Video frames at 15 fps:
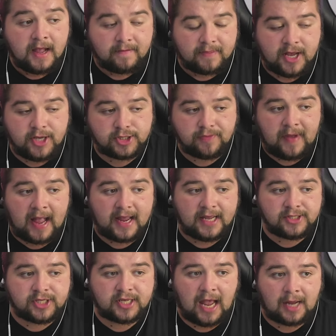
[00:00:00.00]
plays it back into
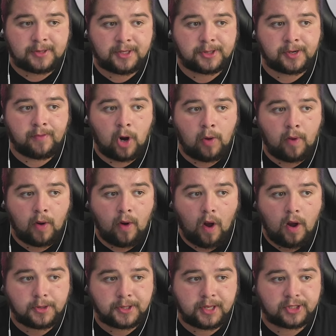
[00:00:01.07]
Gavi from Olmo,
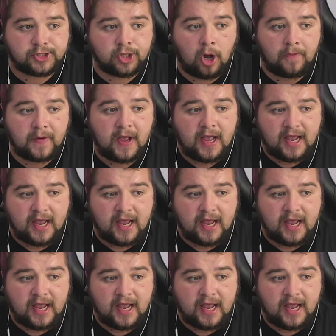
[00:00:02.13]
over the top,